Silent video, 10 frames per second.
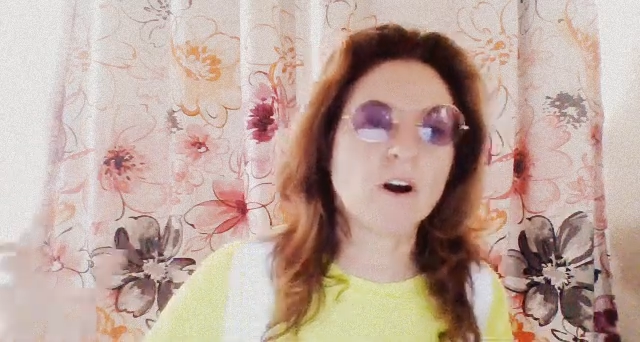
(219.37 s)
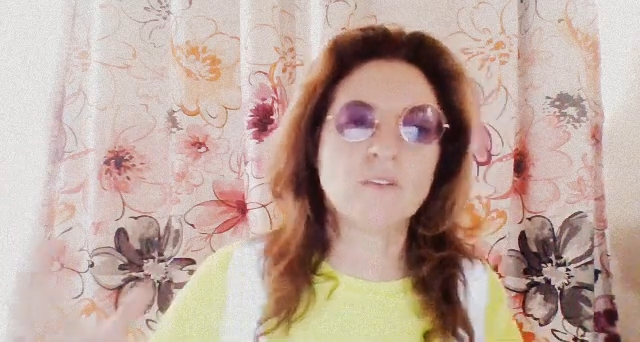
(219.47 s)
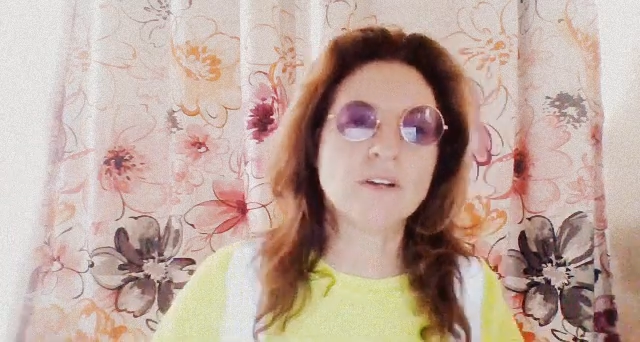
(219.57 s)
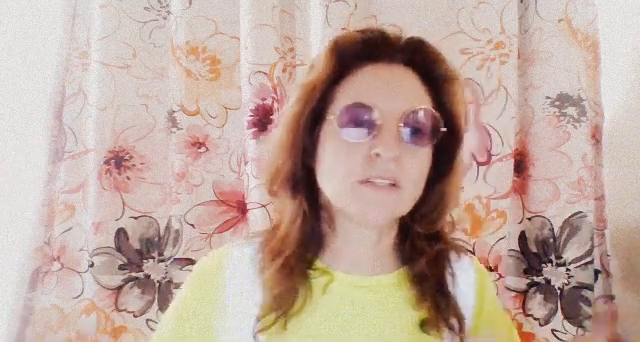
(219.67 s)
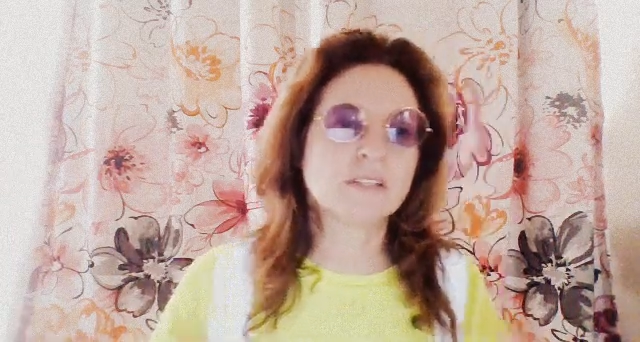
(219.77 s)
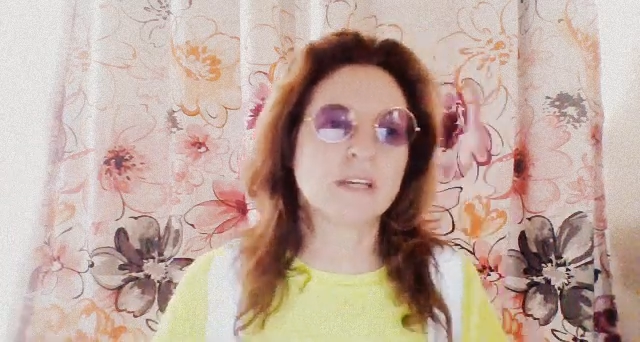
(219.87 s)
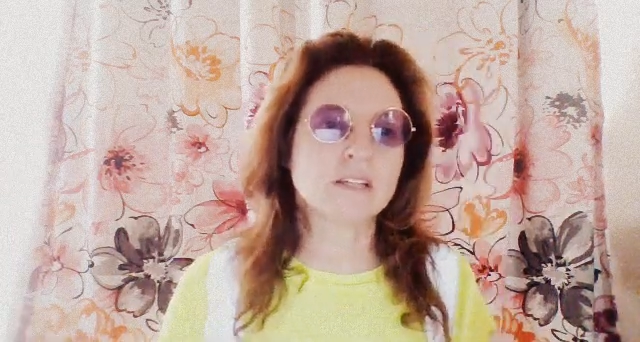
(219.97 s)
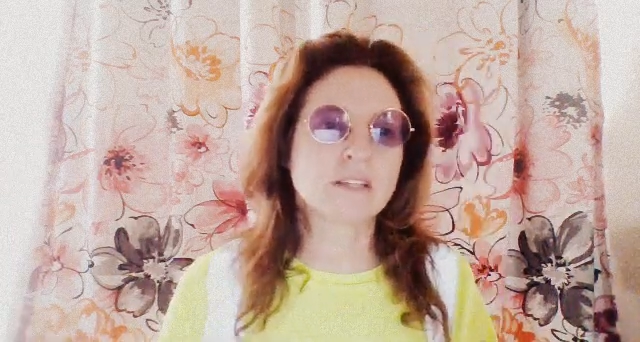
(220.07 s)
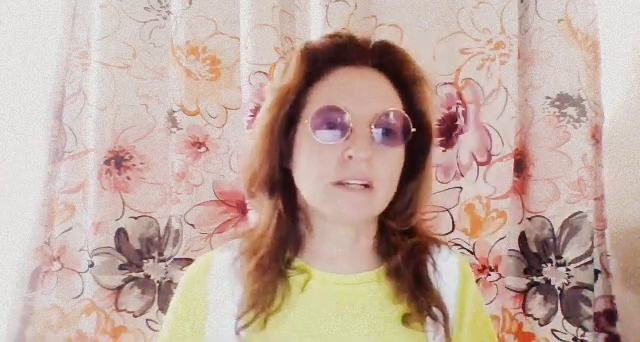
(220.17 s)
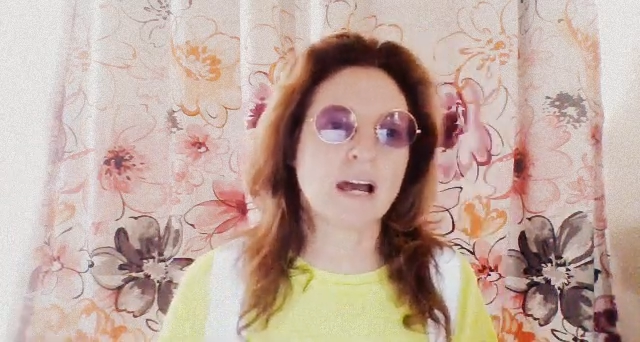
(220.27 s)
all these
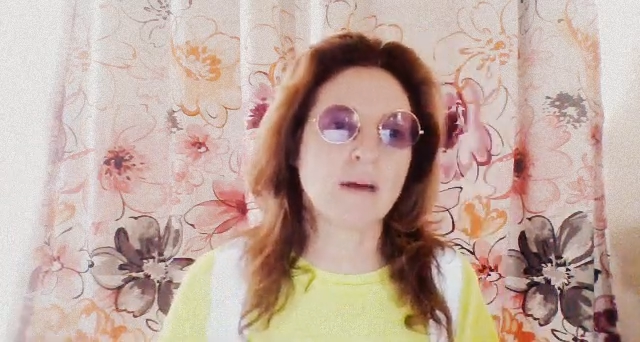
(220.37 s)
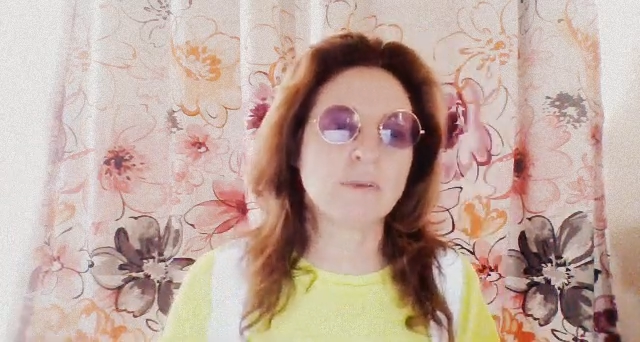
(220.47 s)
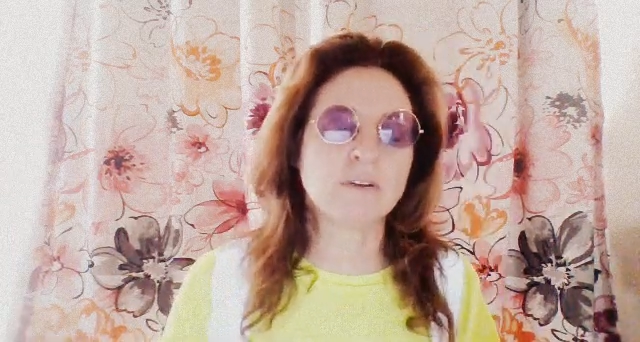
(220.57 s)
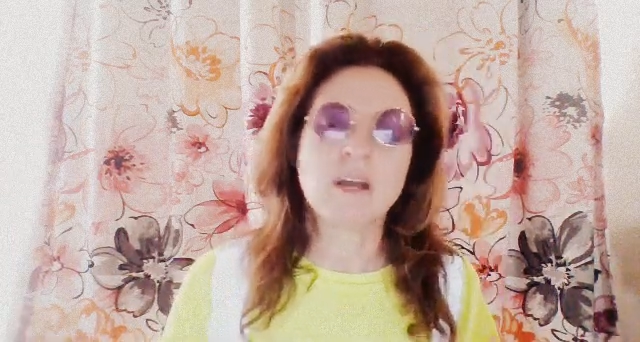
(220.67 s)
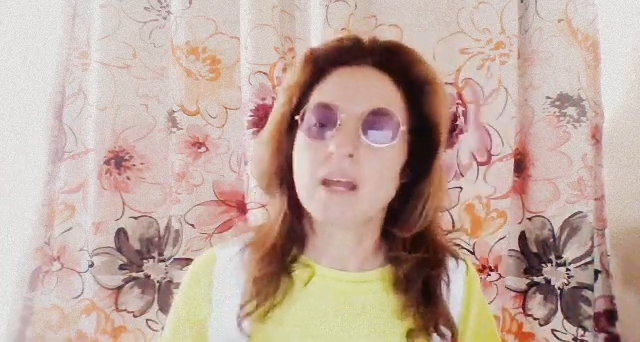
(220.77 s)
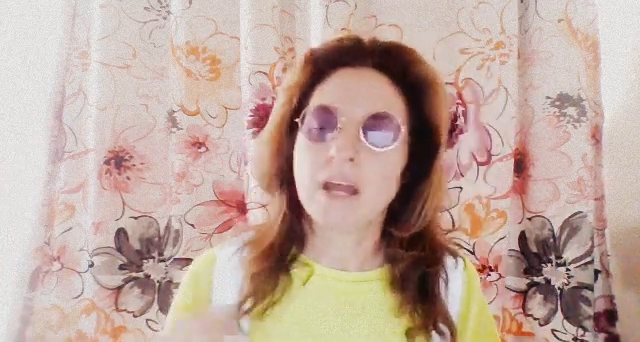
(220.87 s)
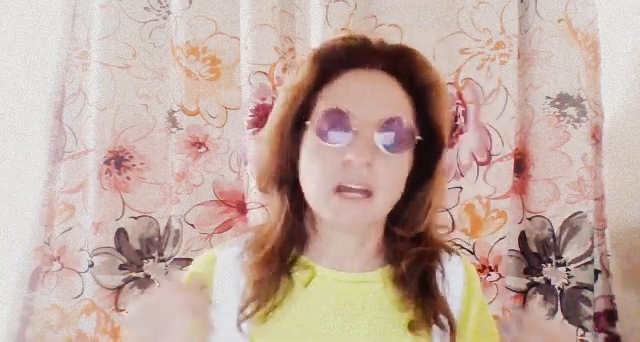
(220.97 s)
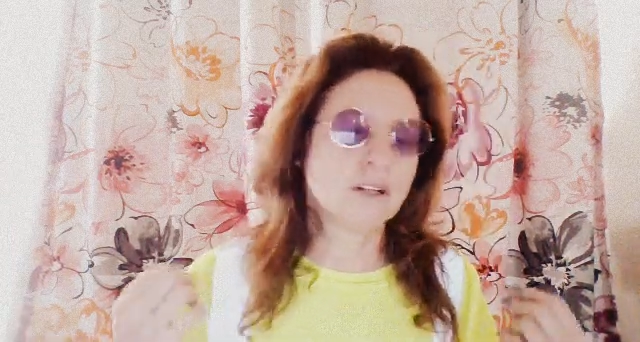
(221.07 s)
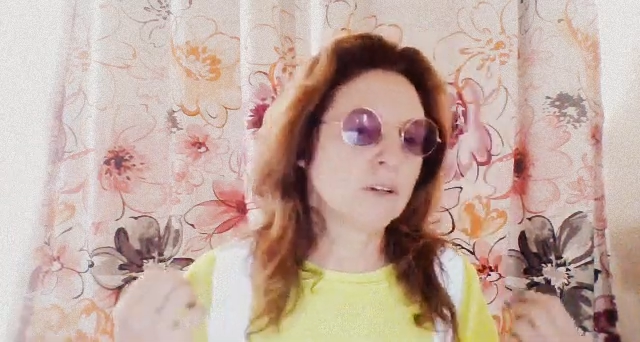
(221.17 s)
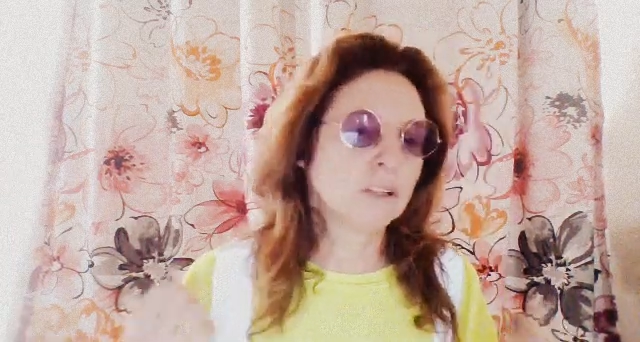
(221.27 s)
things can happen,
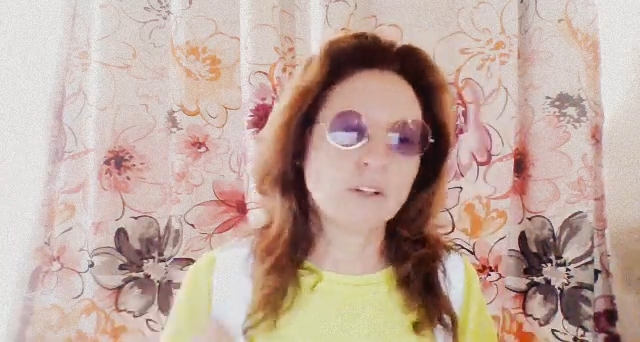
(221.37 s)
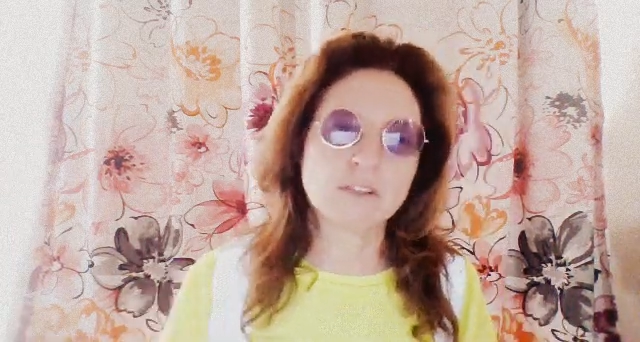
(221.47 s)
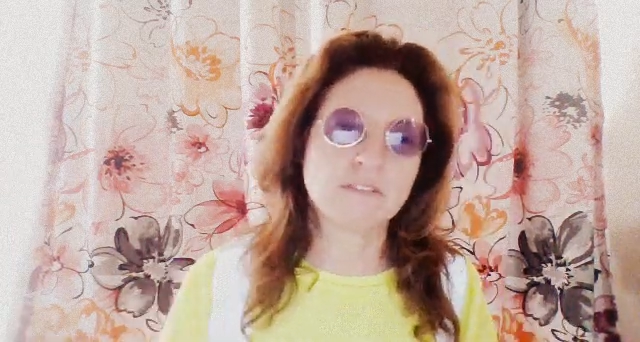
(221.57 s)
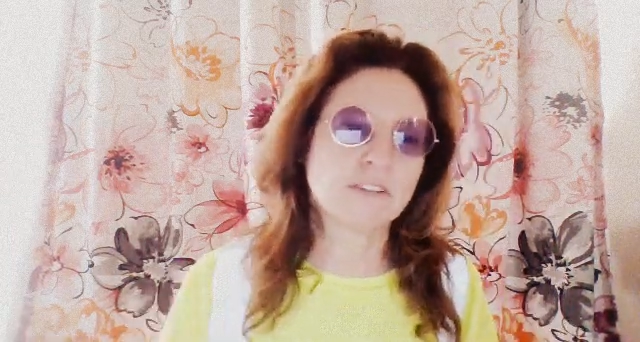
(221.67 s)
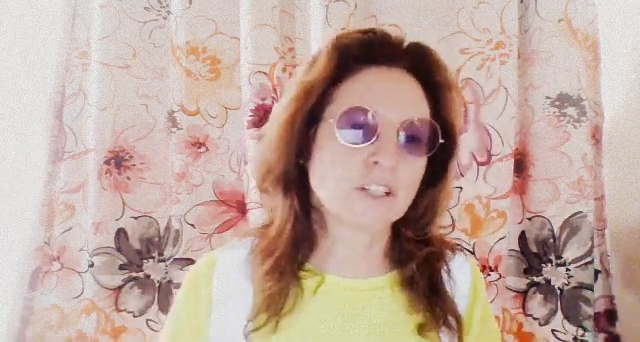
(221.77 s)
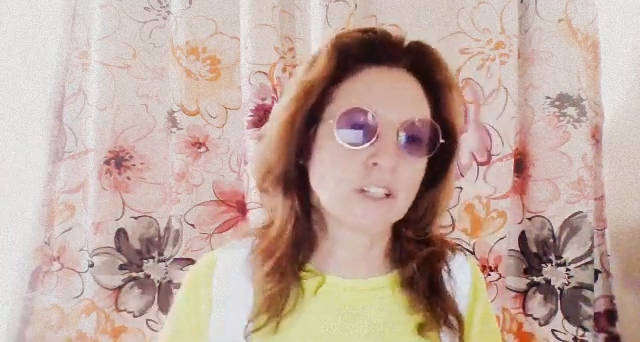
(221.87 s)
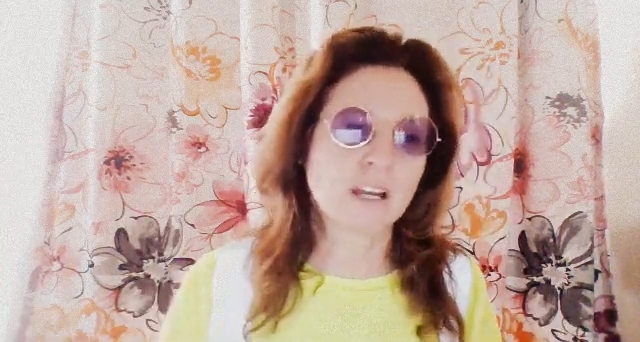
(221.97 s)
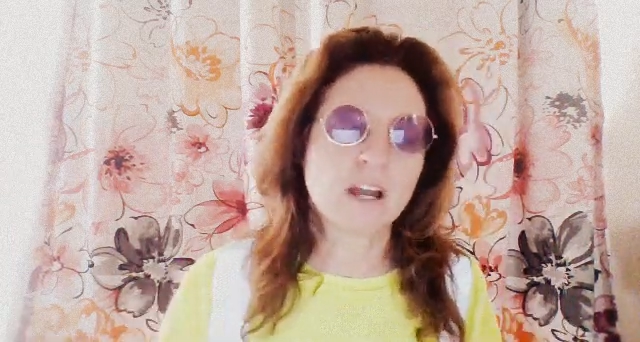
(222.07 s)
and you can lose a fish.